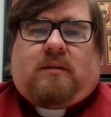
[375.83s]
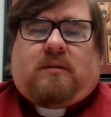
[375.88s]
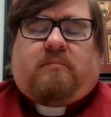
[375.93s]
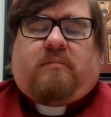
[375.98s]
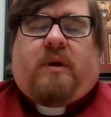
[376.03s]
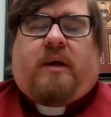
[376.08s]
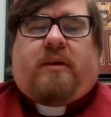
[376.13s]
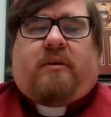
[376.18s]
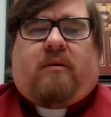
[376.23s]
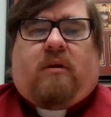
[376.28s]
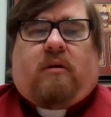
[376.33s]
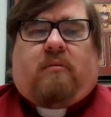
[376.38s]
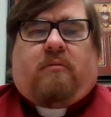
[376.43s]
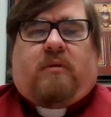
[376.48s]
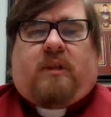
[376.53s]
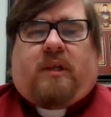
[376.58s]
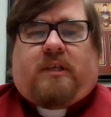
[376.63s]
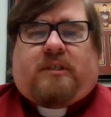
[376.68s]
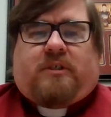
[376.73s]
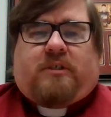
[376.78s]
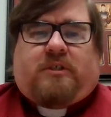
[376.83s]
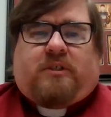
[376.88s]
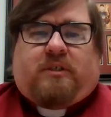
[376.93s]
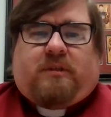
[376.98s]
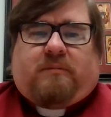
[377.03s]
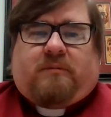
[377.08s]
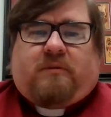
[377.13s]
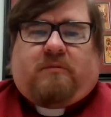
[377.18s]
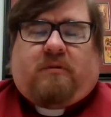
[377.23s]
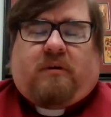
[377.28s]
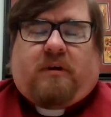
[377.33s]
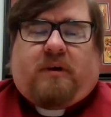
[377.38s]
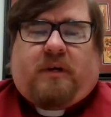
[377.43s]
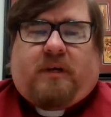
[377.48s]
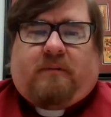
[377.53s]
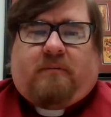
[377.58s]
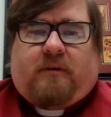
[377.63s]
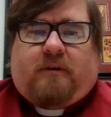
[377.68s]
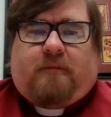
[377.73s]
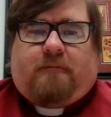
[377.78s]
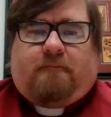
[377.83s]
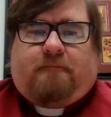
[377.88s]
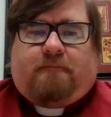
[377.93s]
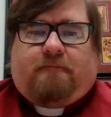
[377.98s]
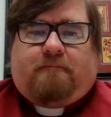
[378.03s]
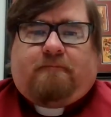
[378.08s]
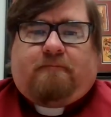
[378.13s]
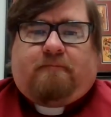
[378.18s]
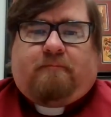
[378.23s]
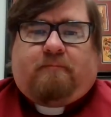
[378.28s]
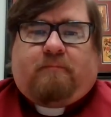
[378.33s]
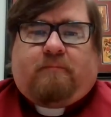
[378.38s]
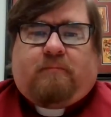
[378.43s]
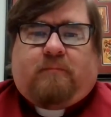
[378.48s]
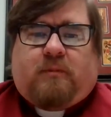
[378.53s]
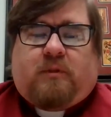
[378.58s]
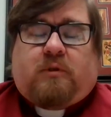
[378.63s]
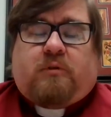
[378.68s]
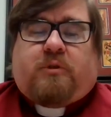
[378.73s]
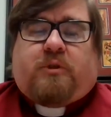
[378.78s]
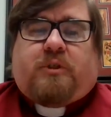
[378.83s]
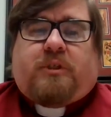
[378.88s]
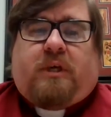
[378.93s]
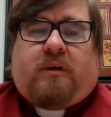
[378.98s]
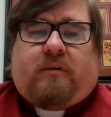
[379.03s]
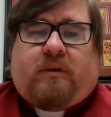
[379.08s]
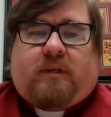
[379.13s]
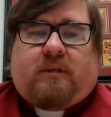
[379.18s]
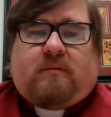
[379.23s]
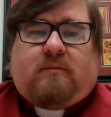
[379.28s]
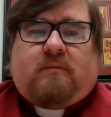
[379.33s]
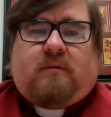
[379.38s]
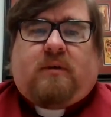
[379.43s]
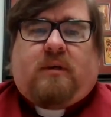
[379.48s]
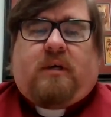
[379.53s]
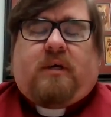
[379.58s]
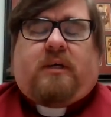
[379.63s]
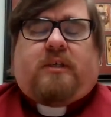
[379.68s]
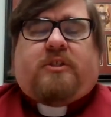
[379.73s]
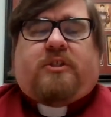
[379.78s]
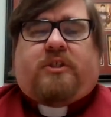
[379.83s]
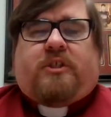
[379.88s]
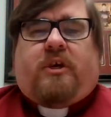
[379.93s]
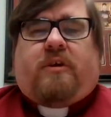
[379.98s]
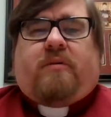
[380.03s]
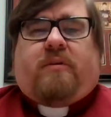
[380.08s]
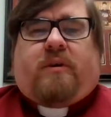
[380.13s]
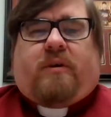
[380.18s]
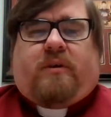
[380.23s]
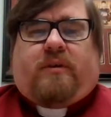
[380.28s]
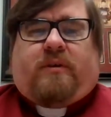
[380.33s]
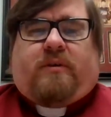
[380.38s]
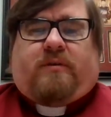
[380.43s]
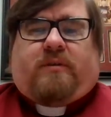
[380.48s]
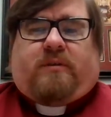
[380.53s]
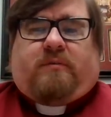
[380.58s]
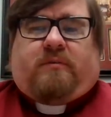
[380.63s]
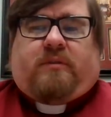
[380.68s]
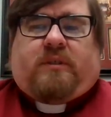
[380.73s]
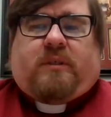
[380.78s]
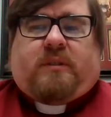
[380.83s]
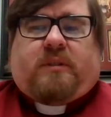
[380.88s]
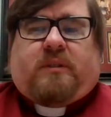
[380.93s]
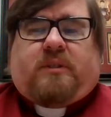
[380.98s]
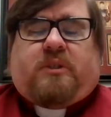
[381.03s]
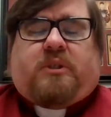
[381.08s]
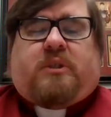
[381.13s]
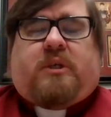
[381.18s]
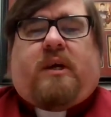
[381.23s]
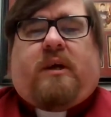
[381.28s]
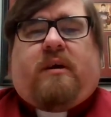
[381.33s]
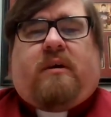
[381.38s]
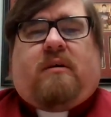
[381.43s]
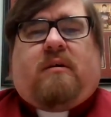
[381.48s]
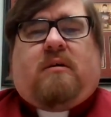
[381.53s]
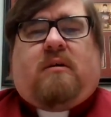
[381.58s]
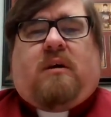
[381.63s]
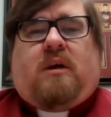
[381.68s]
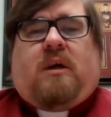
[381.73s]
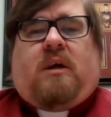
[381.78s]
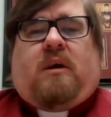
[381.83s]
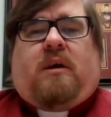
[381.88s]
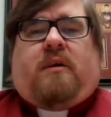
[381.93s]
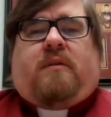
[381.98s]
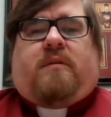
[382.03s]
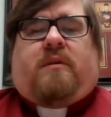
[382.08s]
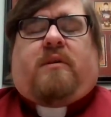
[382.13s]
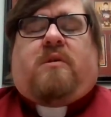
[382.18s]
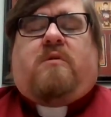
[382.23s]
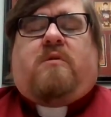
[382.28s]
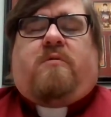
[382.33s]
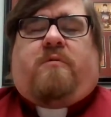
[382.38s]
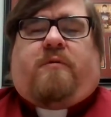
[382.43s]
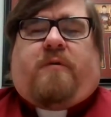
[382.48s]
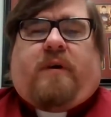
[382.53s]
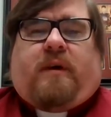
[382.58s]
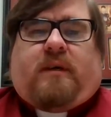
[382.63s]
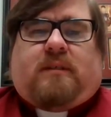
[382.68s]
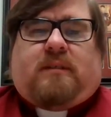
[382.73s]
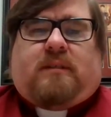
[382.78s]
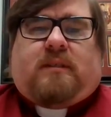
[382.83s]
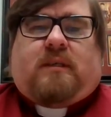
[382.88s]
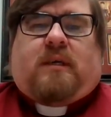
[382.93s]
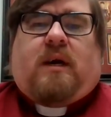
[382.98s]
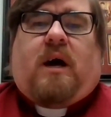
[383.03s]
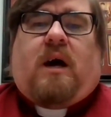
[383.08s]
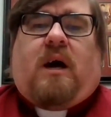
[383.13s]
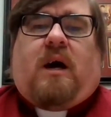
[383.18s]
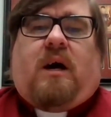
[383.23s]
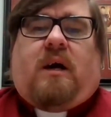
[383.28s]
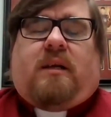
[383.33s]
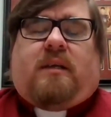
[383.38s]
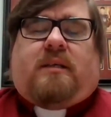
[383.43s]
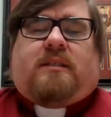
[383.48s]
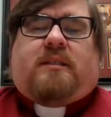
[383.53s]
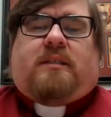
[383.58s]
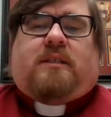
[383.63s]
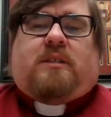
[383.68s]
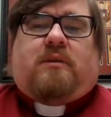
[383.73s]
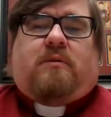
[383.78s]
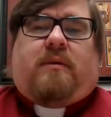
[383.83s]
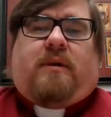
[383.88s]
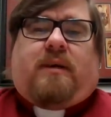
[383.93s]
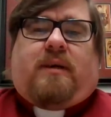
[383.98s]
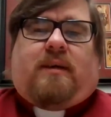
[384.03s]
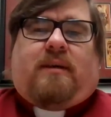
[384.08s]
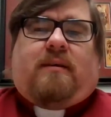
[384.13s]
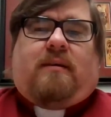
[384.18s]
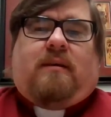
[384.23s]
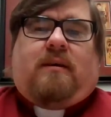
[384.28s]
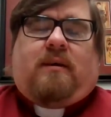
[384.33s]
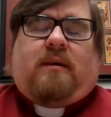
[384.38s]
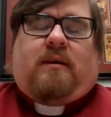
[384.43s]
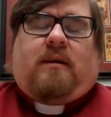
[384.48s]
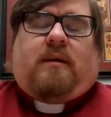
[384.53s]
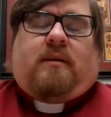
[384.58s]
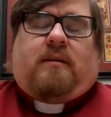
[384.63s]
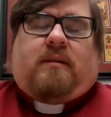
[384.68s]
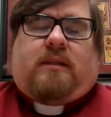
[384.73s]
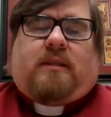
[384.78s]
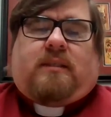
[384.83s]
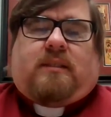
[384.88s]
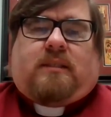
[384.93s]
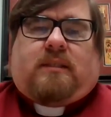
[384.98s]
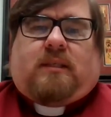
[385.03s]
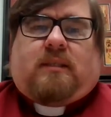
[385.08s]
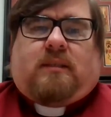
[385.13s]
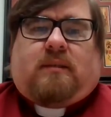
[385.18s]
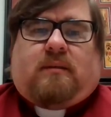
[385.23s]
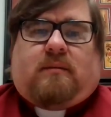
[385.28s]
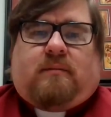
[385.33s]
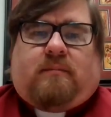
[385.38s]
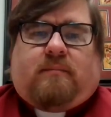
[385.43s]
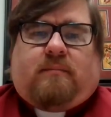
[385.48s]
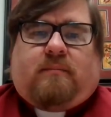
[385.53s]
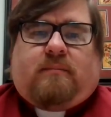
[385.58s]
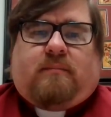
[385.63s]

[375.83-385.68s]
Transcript: to better our relationship to our neighbor. So share it. Share the good news of Jesus. Share the new things that God is doing this season.